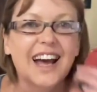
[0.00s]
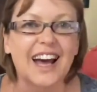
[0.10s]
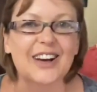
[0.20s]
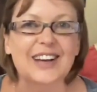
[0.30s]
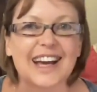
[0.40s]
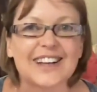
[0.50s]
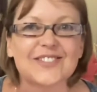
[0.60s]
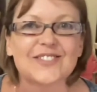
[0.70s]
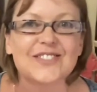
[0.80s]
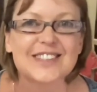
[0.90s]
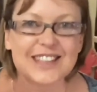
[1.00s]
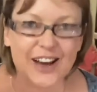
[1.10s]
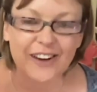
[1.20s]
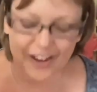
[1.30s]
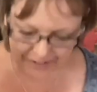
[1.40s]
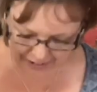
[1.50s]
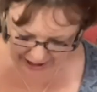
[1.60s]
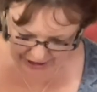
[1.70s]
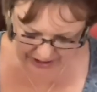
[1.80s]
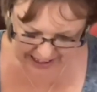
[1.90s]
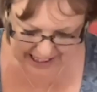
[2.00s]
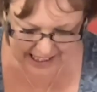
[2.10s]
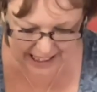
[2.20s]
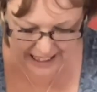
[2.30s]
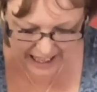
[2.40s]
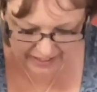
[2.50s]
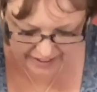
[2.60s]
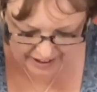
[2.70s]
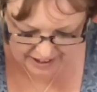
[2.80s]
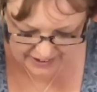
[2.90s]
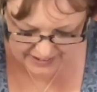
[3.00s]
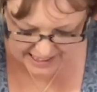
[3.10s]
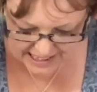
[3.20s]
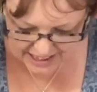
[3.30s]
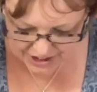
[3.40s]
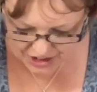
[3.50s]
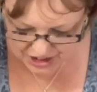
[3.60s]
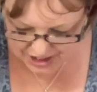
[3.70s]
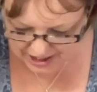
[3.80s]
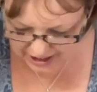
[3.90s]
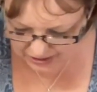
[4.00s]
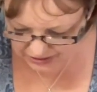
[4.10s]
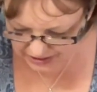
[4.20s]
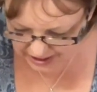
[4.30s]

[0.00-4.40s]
Okay. So hopefully you can see now that I've stitched along the